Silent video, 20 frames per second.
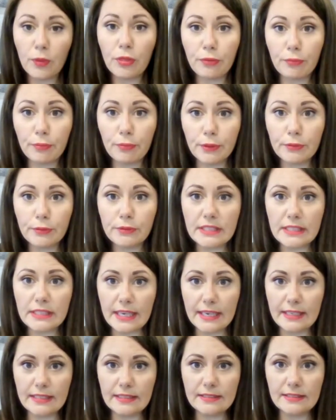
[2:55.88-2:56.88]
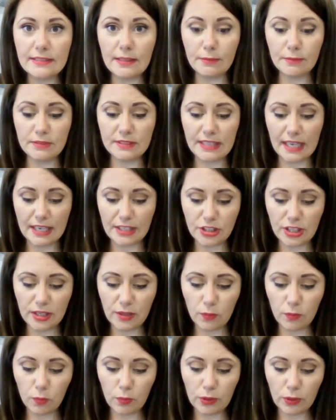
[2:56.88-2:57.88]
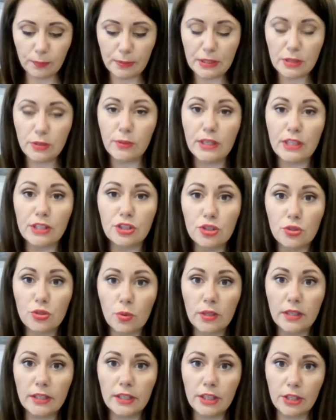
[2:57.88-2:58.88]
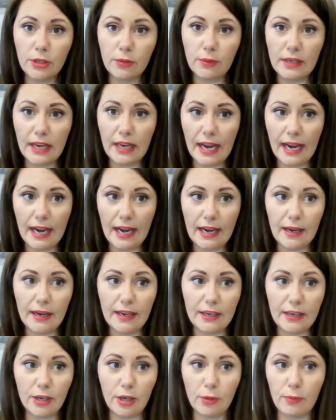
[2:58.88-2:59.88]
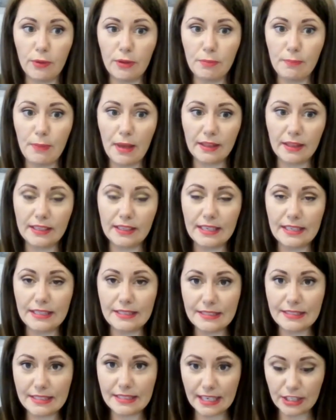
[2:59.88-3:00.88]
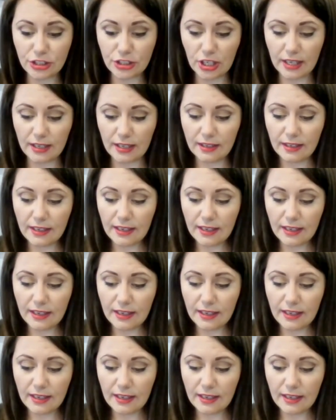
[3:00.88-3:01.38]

Through today's session, we'll be doing a short Q&A here with Melanie and Stasia,